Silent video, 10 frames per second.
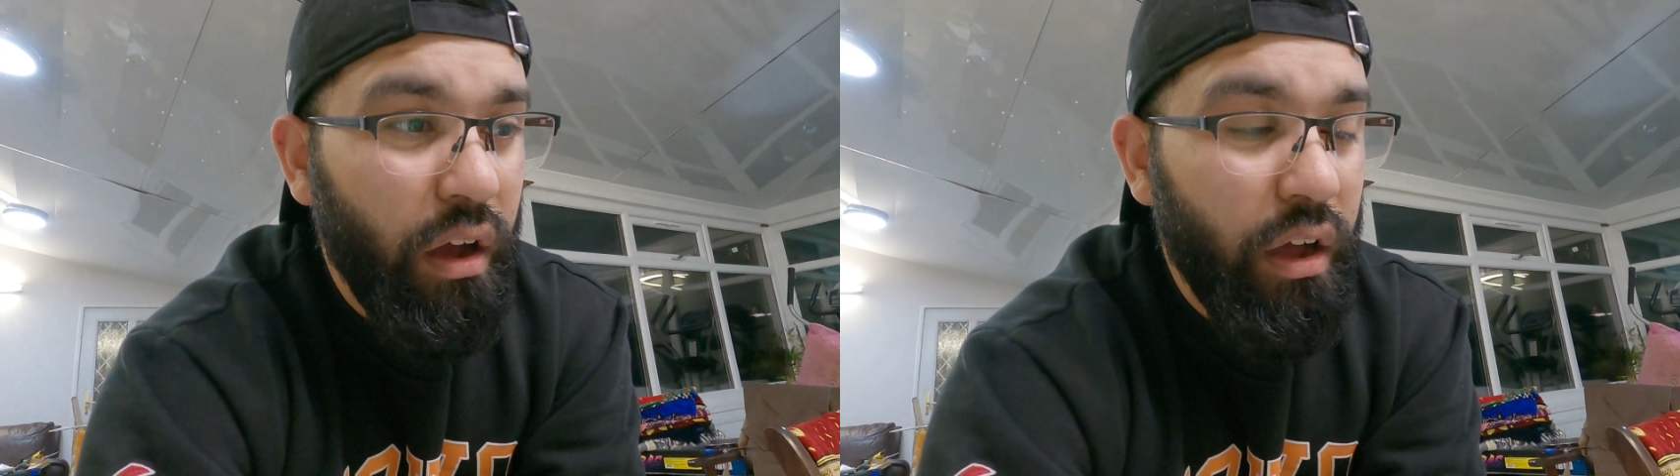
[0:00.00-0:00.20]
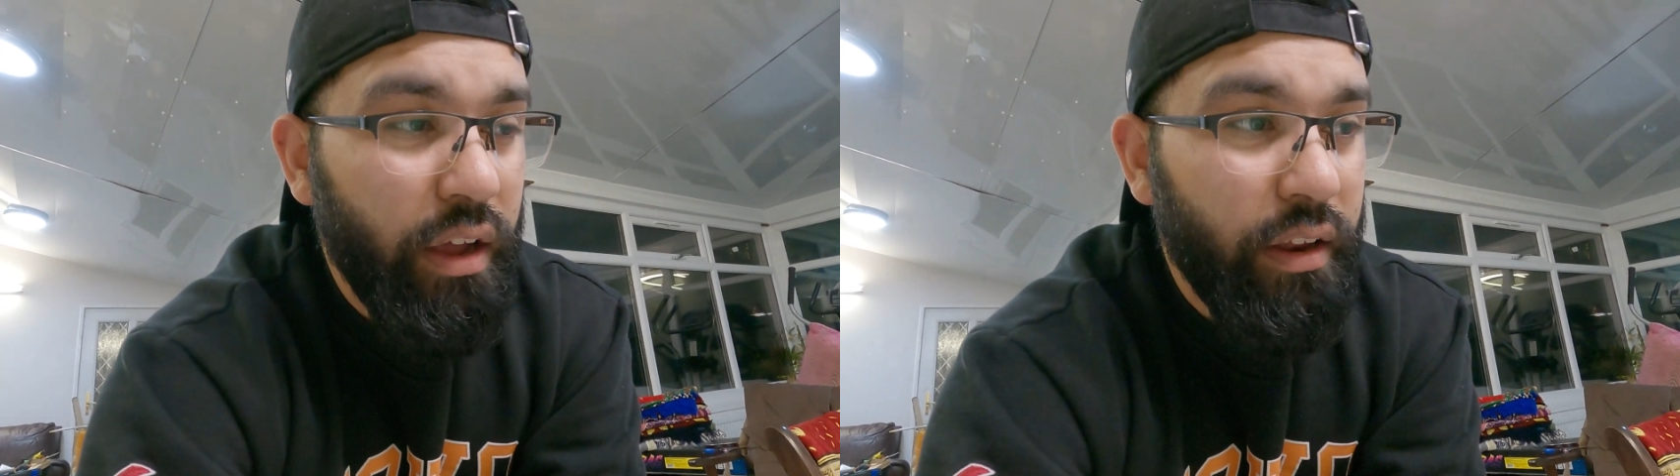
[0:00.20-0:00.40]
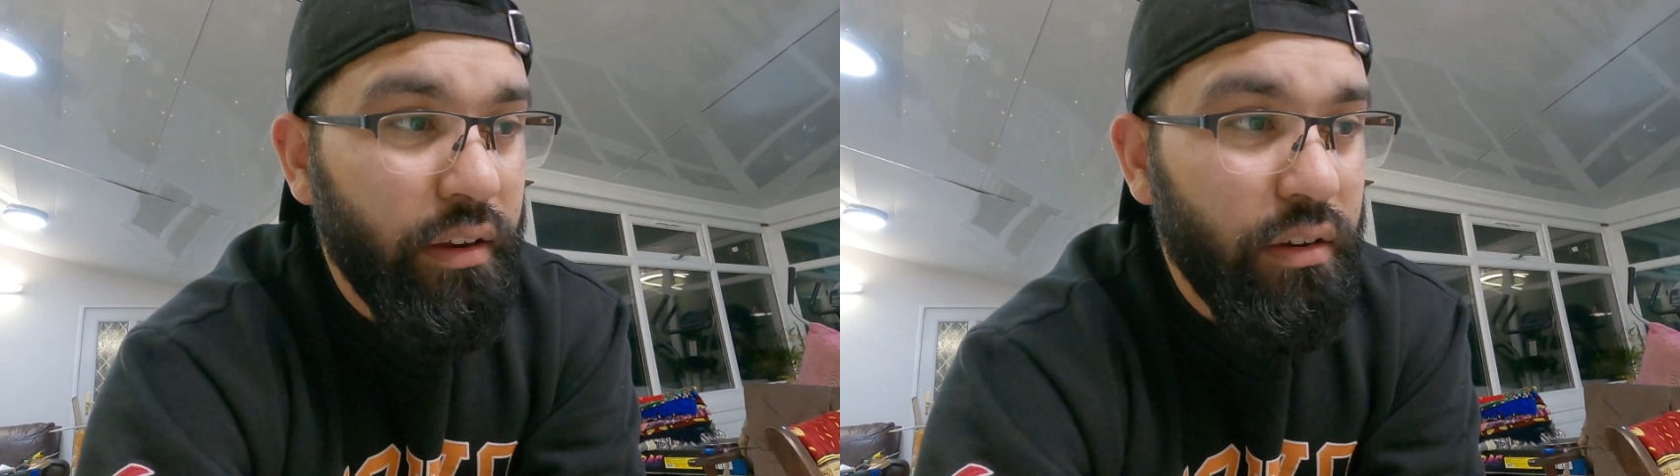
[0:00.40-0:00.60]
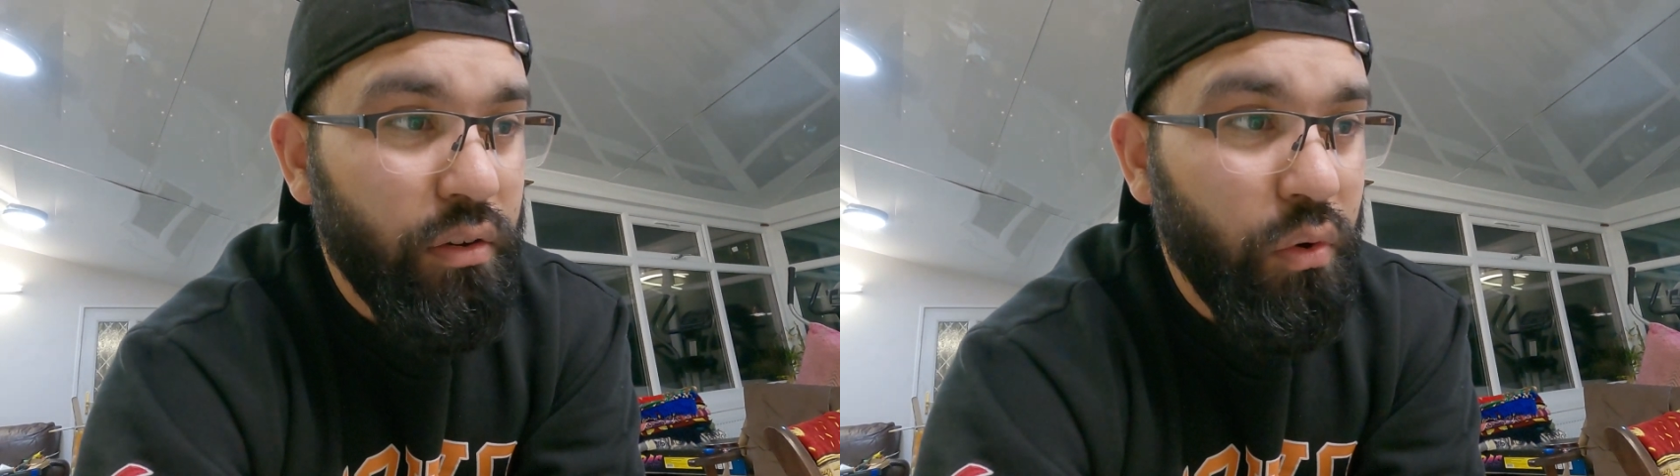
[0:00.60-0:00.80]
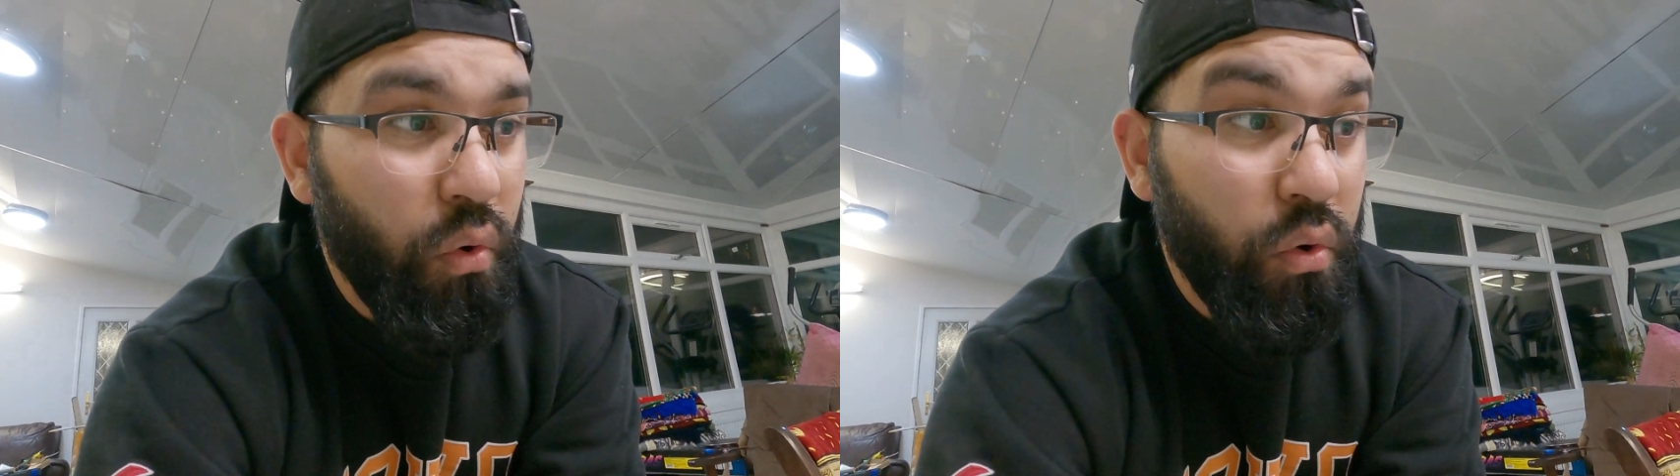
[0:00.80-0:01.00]

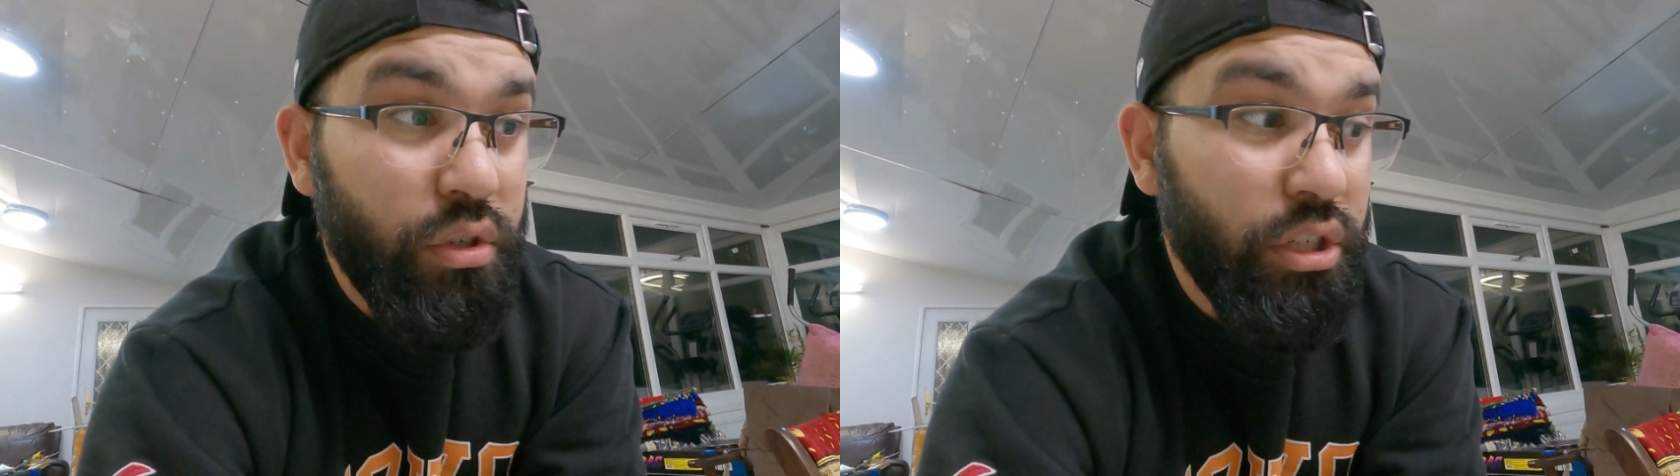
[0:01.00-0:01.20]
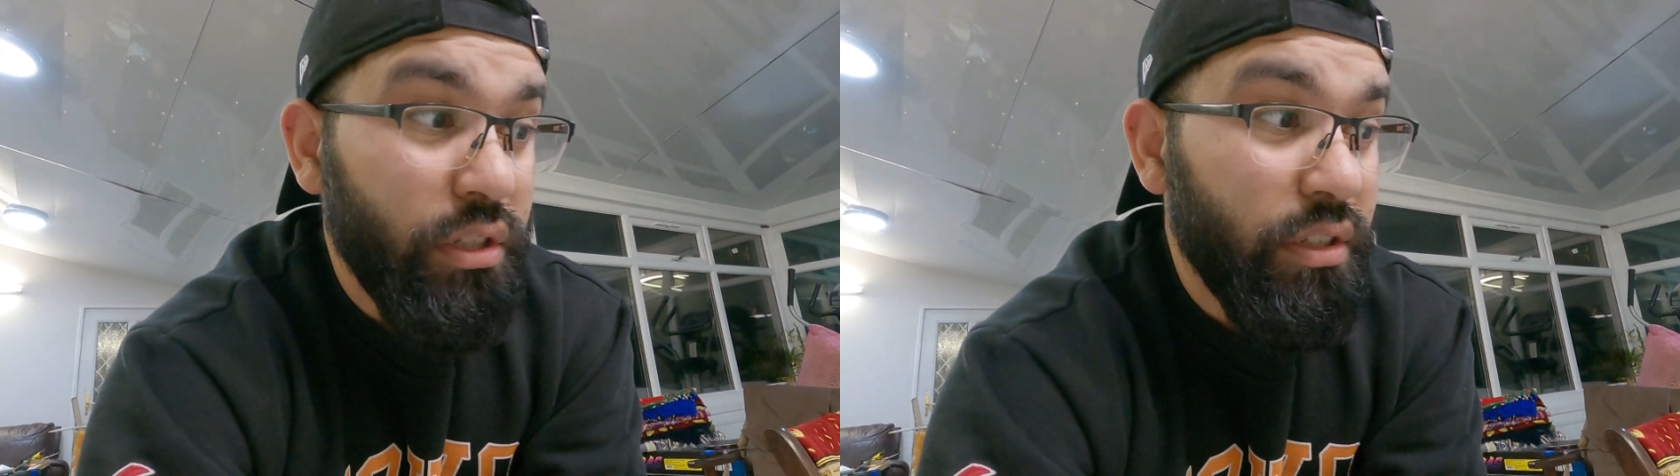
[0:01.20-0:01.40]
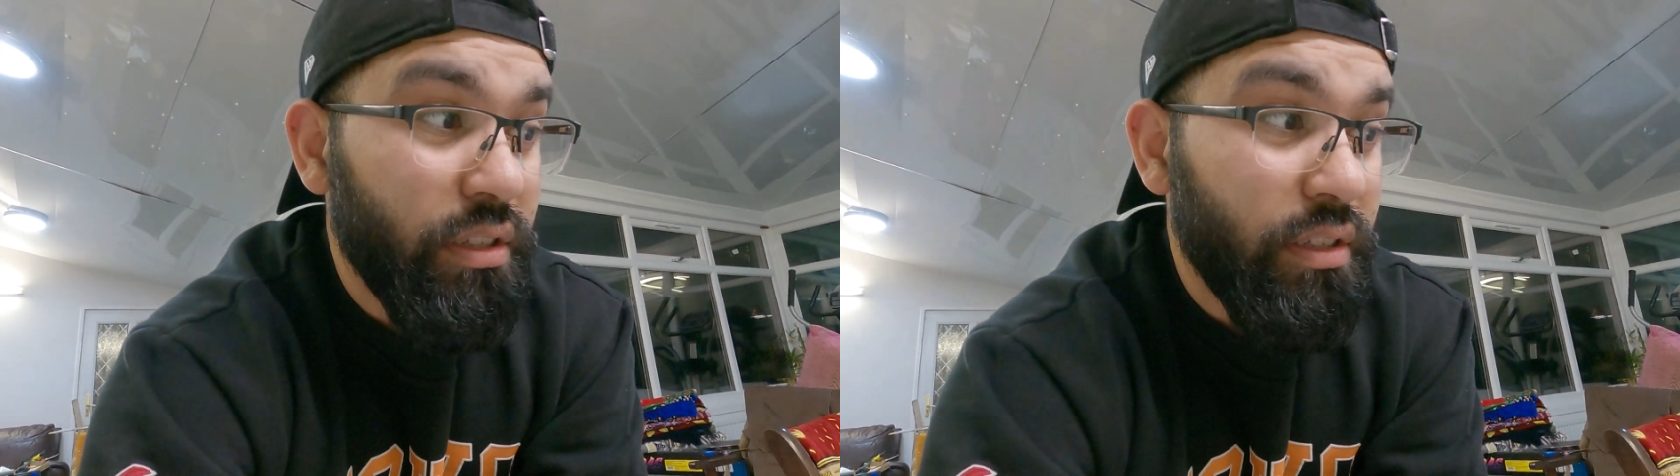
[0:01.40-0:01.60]
on auction